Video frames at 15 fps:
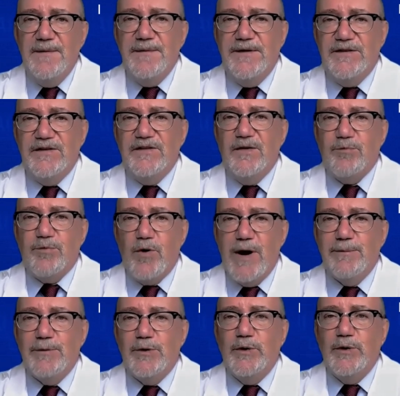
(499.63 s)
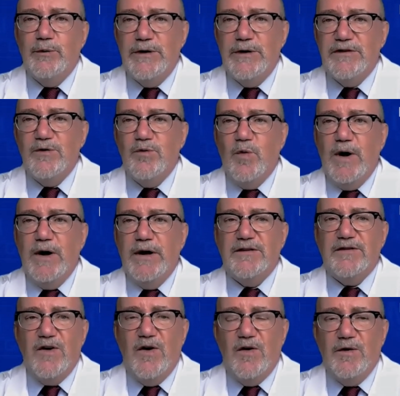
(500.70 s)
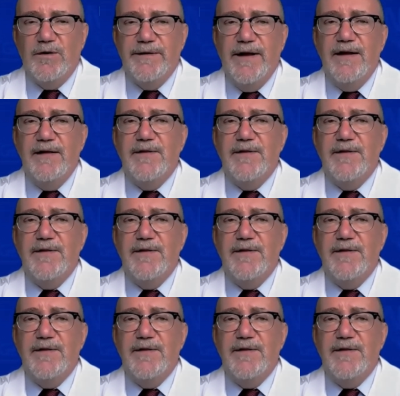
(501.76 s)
This is the primary reason why it's called